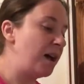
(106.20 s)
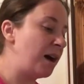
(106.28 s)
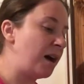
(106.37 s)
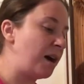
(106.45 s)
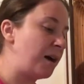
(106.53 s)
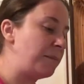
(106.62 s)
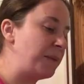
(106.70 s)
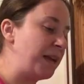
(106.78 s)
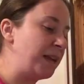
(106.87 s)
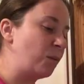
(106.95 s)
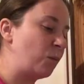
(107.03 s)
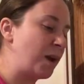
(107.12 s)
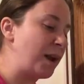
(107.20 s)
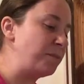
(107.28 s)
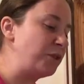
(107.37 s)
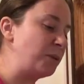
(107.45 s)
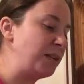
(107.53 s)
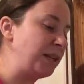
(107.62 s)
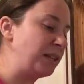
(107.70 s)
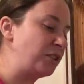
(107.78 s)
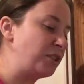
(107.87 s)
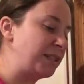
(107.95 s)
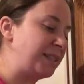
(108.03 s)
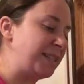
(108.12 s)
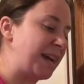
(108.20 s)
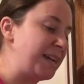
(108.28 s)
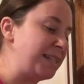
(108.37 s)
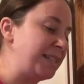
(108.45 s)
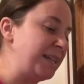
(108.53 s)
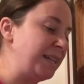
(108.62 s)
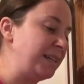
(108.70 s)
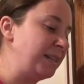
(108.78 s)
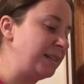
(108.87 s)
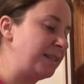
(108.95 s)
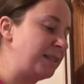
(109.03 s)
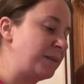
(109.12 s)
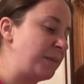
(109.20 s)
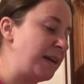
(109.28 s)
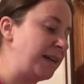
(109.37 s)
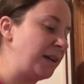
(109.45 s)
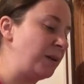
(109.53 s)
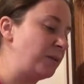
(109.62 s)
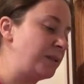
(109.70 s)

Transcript: And what I'm doing is just dicing the tomato.